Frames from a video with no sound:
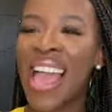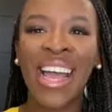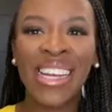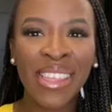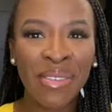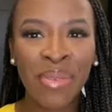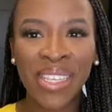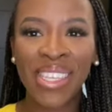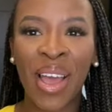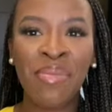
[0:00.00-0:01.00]
And in the
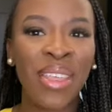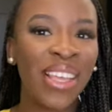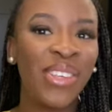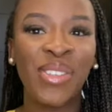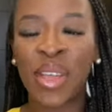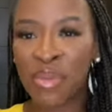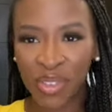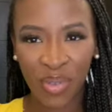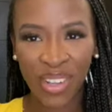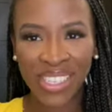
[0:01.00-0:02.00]
meantime, thank you so much for
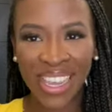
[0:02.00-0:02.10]
watching,